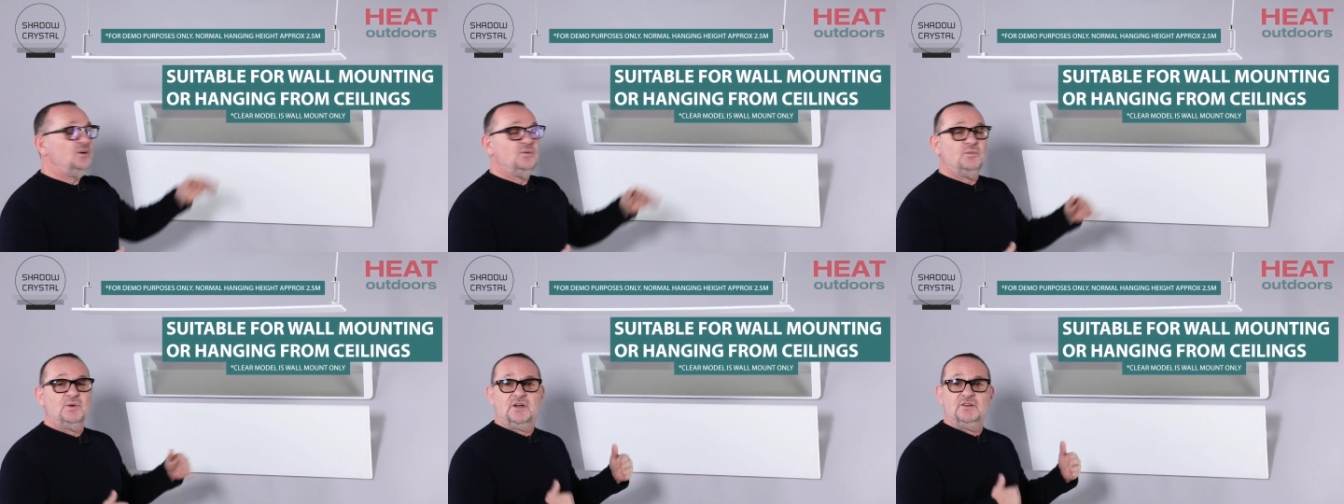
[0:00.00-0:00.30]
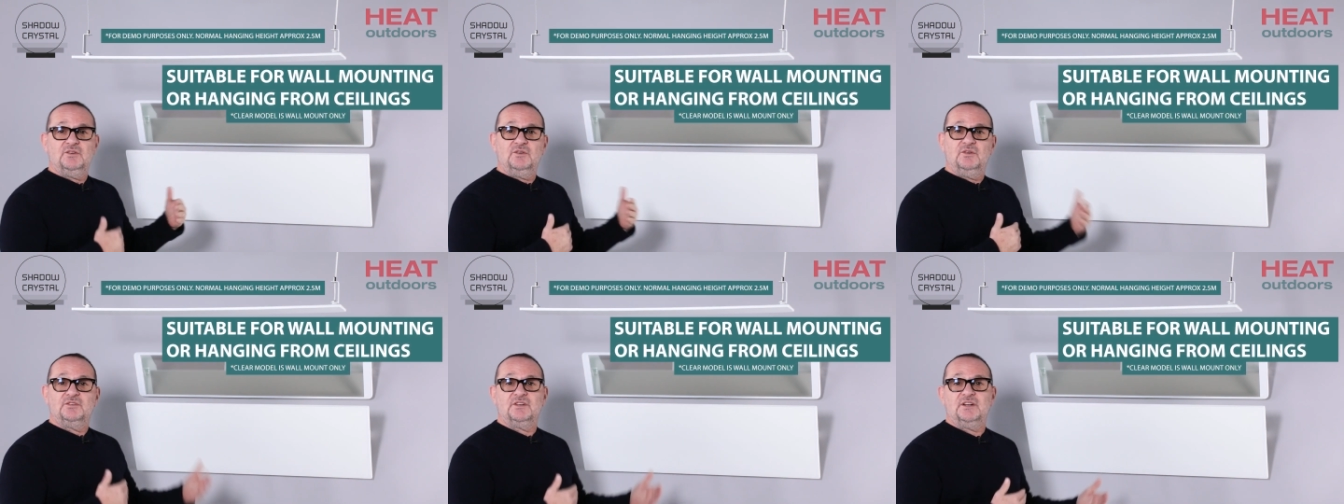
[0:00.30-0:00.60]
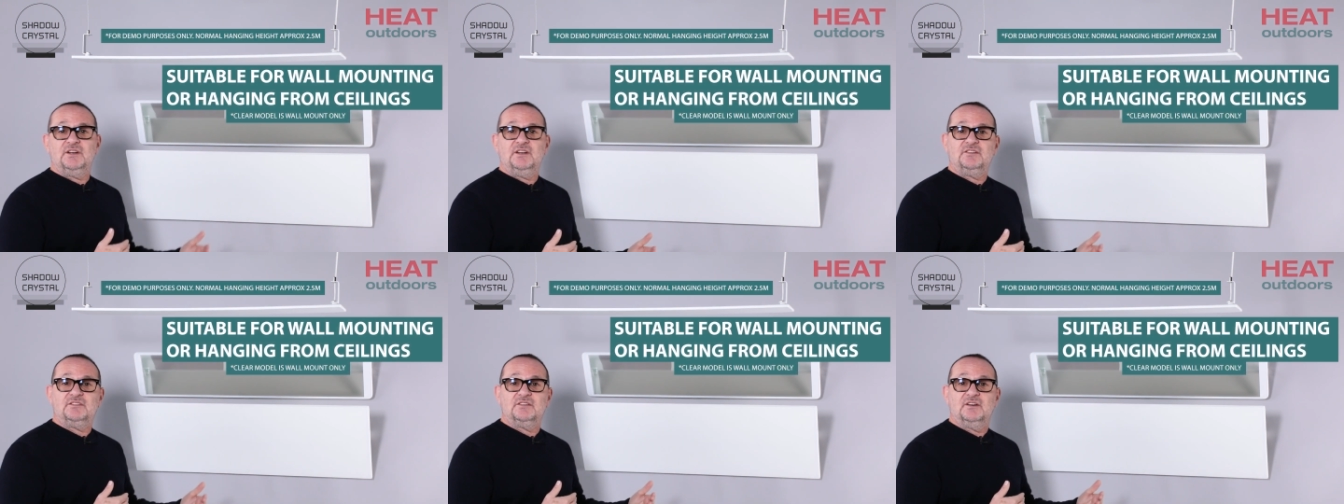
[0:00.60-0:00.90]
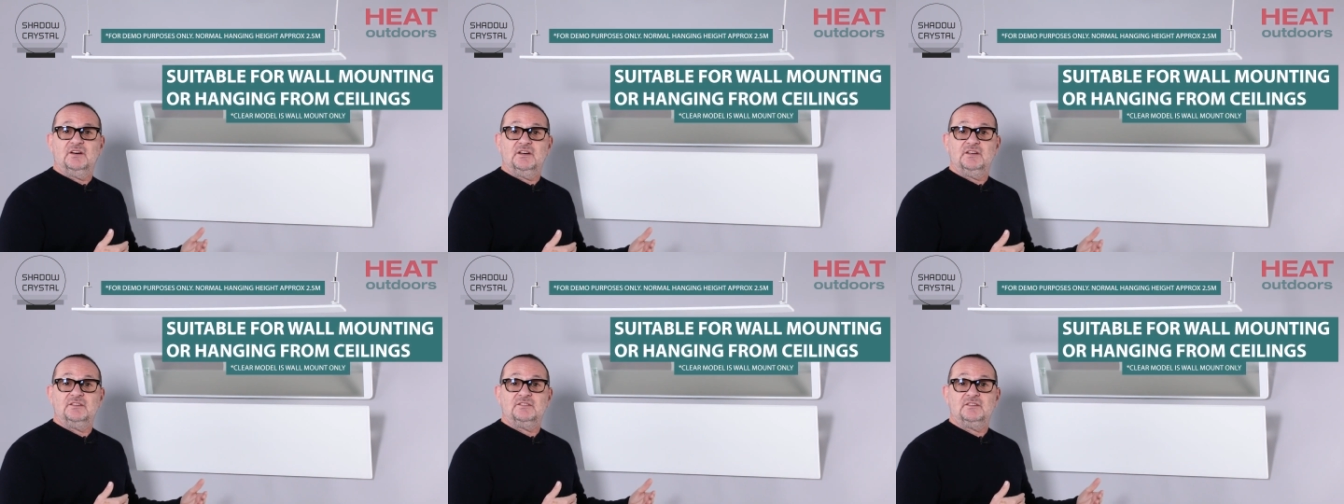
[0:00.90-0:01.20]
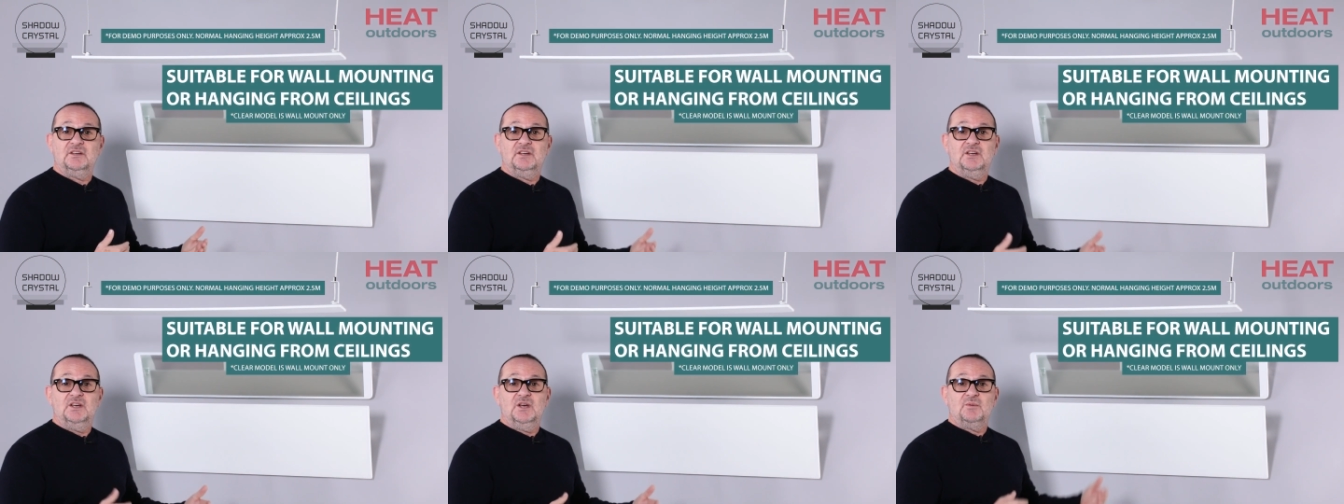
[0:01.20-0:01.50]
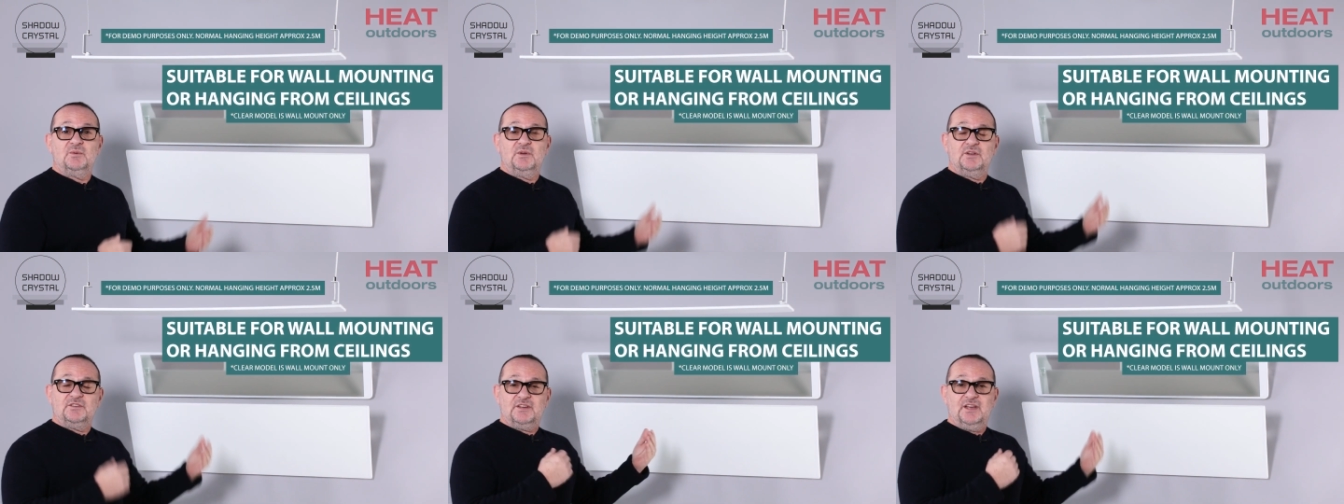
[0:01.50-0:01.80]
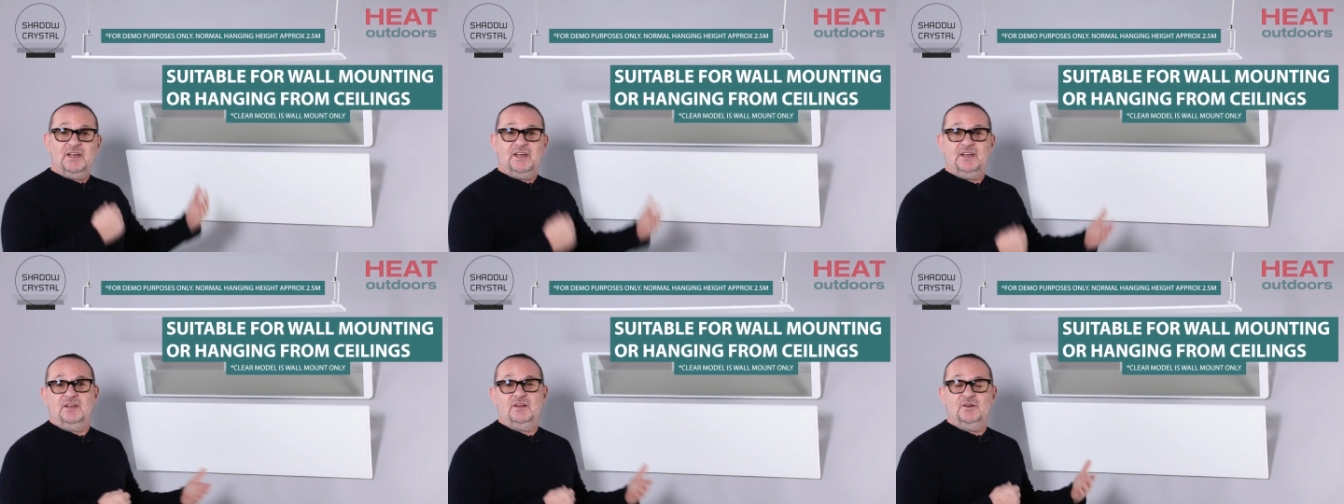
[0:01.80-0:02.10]
We can use any size, but it's
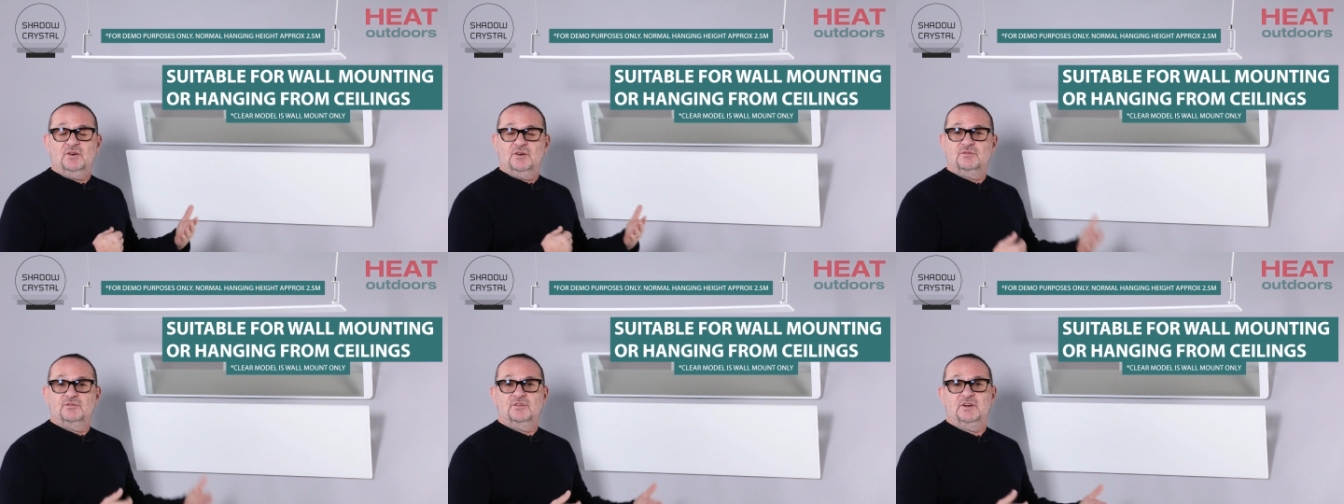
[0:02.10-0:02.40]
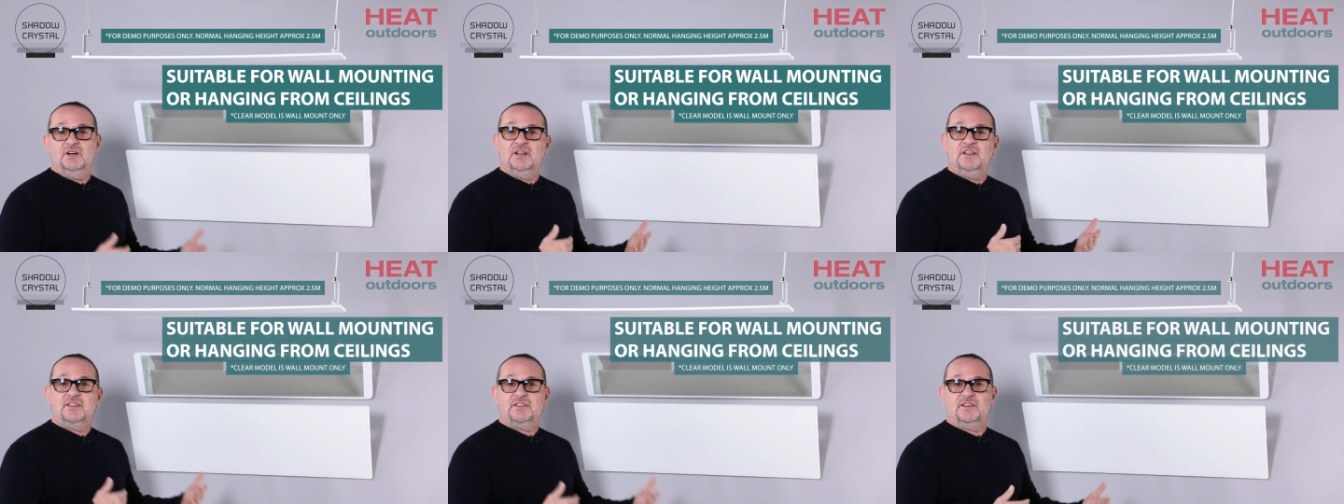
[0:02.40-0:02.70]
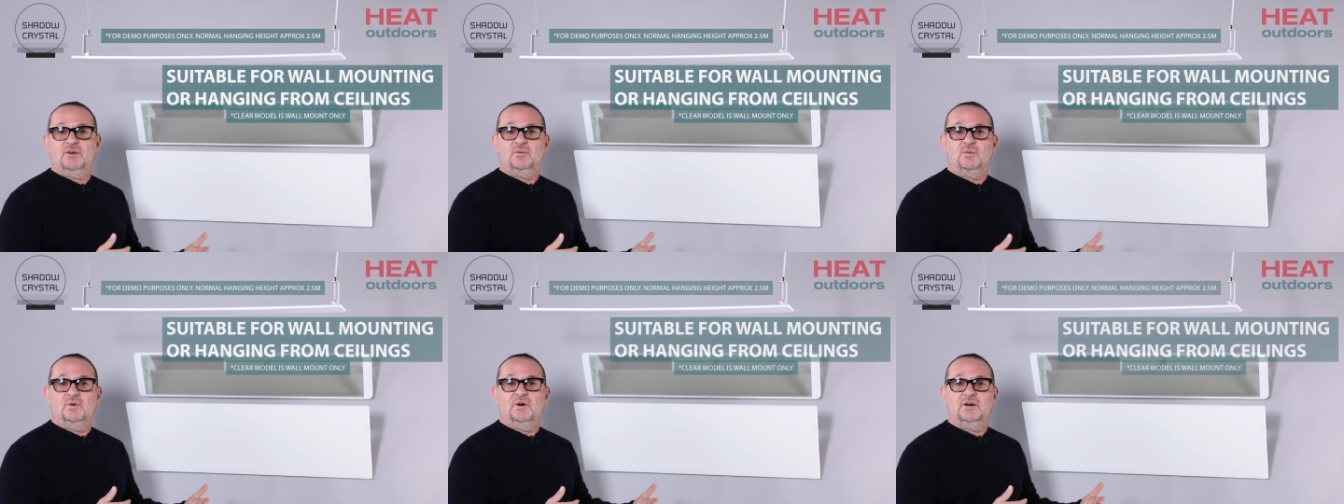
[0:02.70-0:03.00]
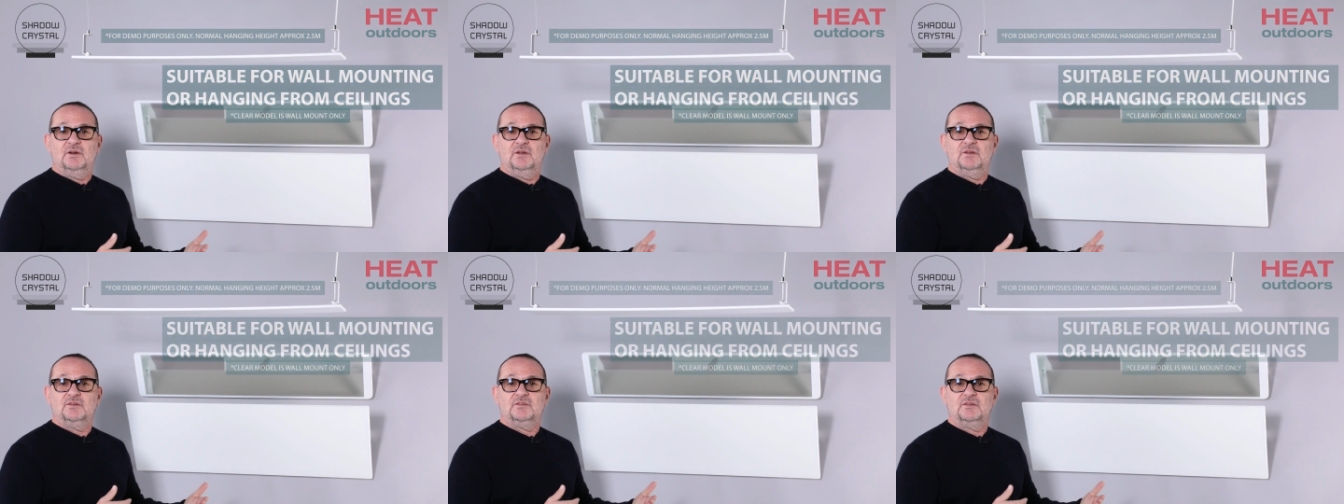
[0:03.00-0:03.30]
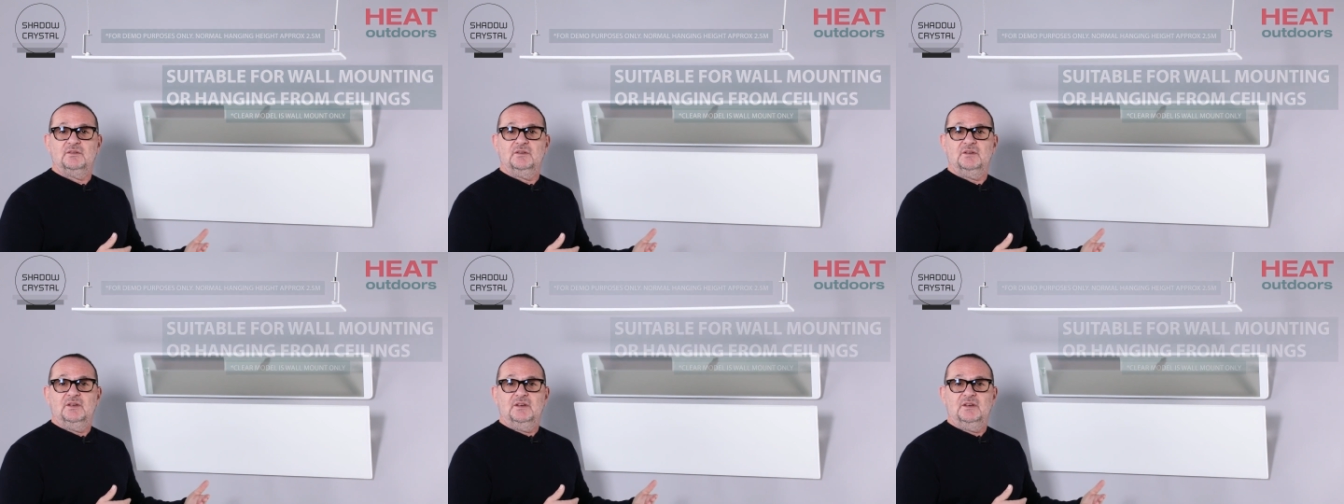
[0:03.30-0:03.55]
hanging on really thin wires.